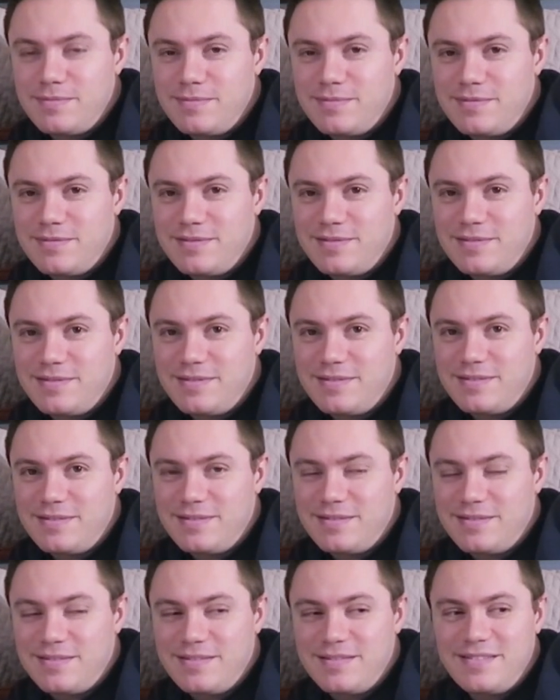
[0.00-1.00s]

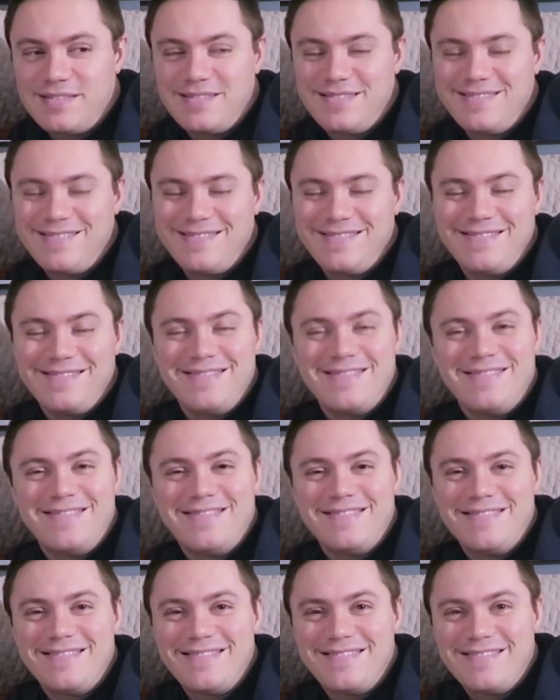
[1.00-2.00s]

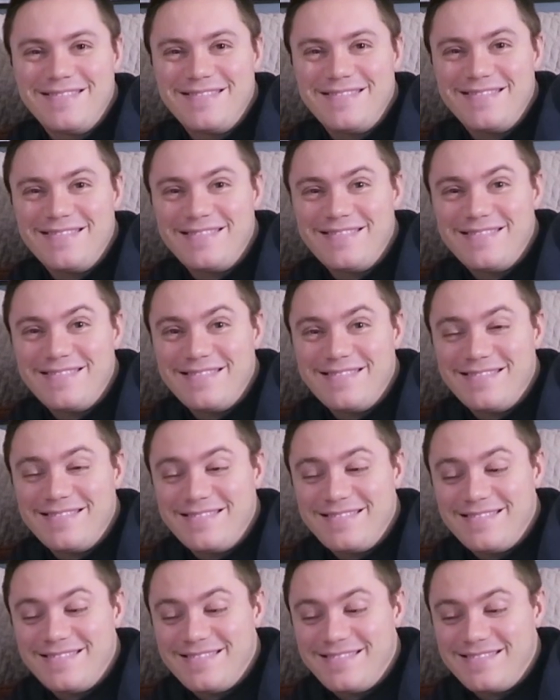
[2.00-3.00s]

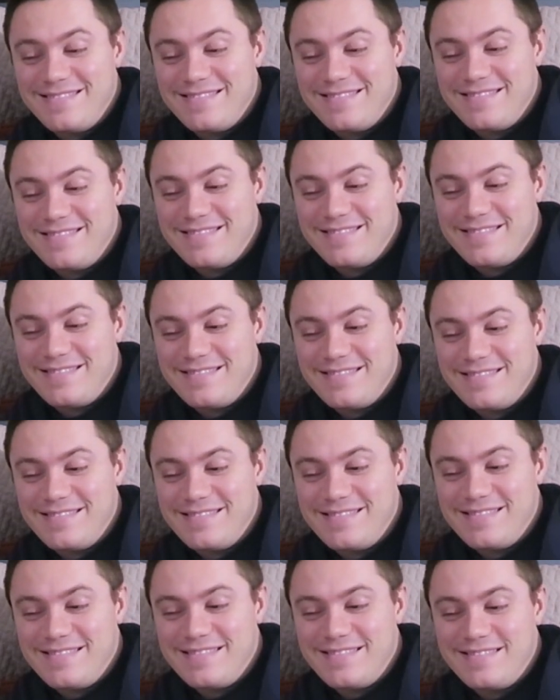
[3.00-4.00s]

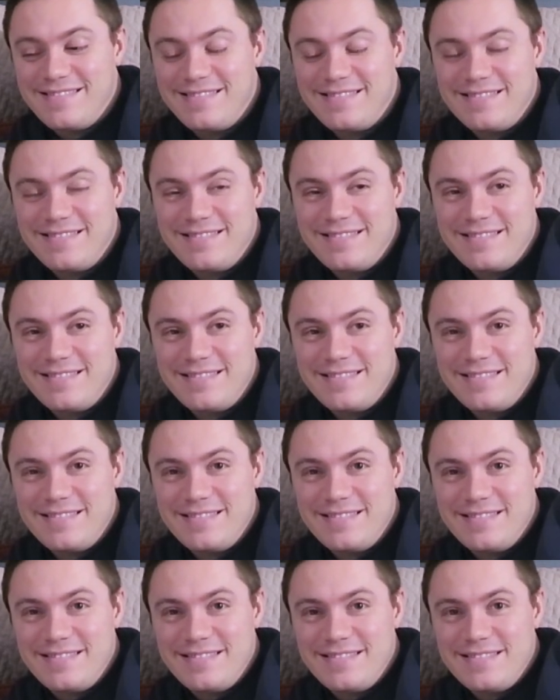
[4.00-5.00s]

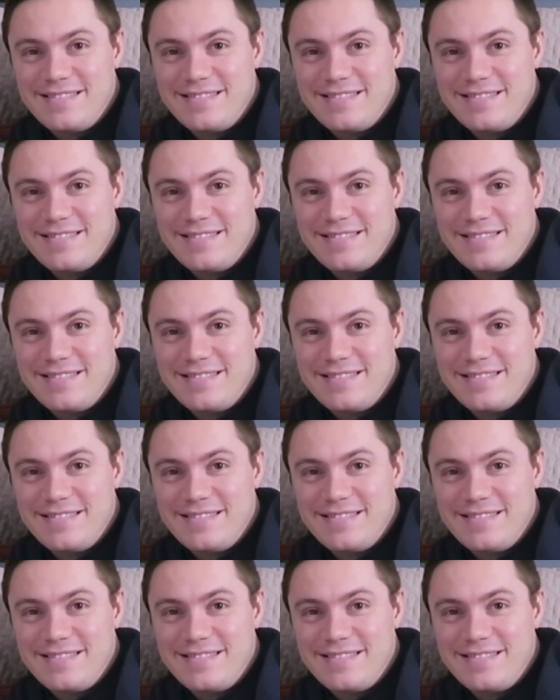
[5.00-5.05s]
This person isn't speaking.